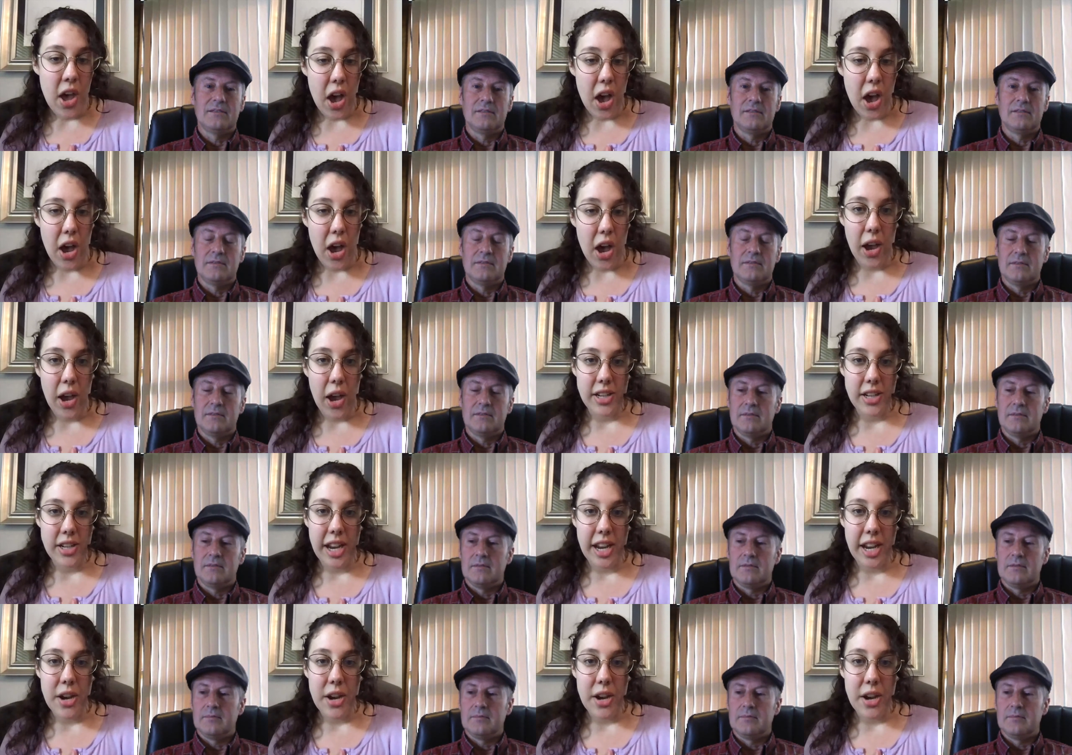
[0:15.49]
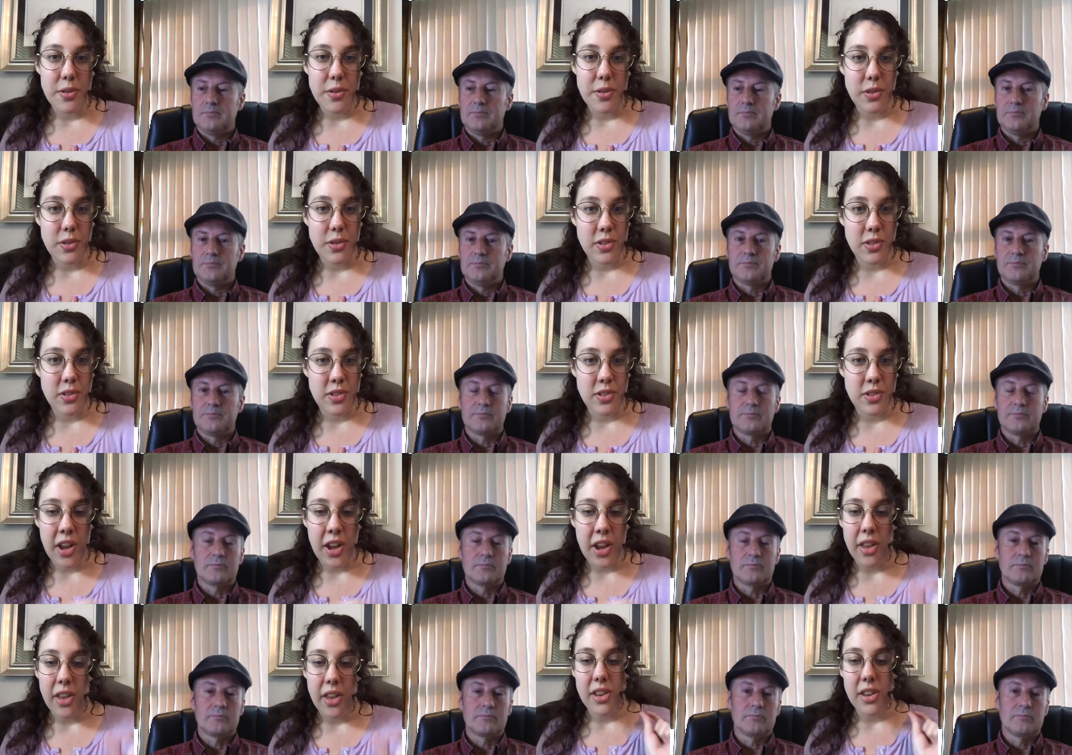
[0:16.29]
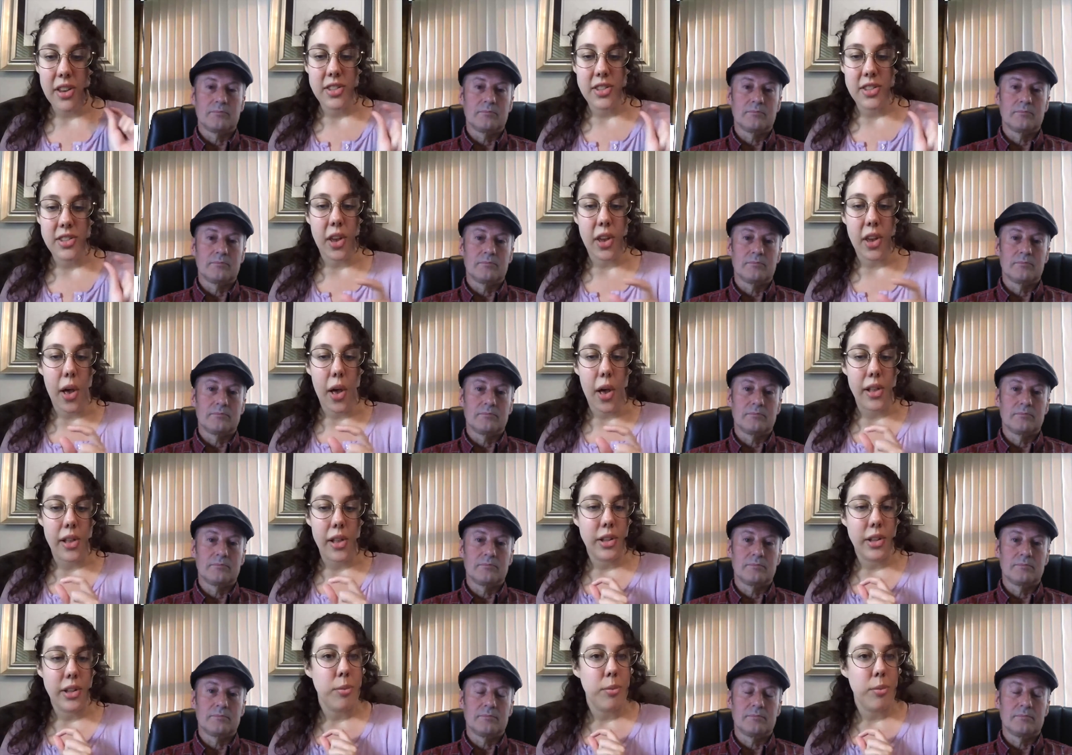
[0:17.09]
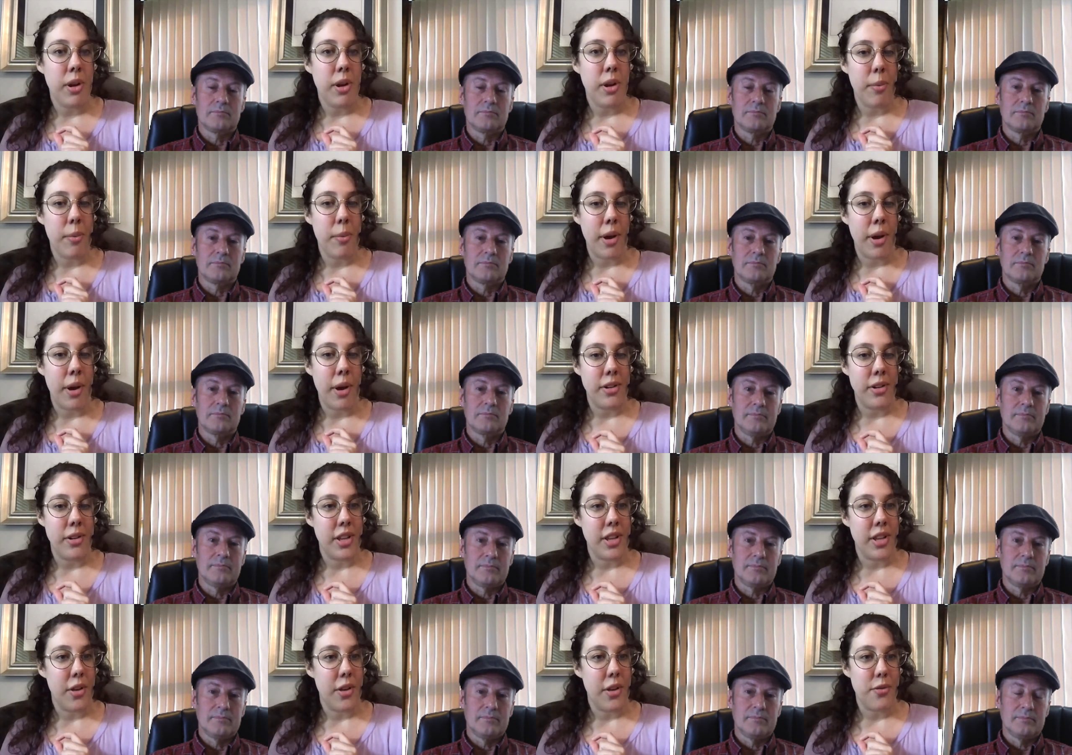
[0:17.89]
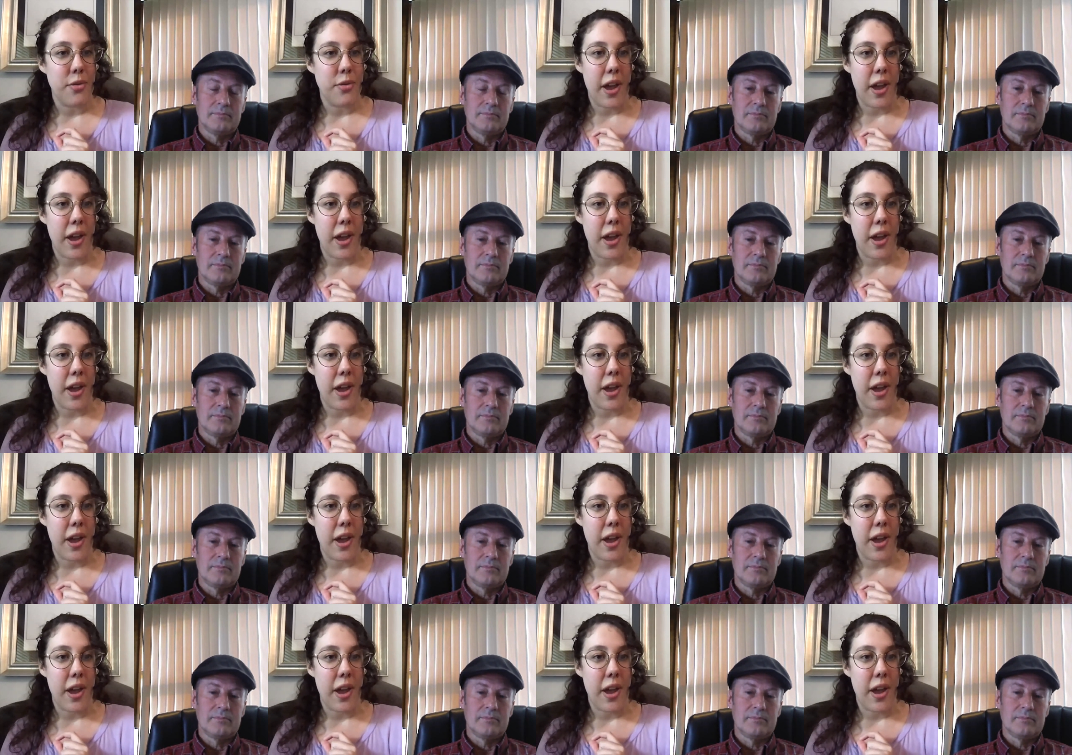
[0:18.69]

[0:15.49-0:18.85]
Speaker 1: Uh, now, tell us a little bit about yourself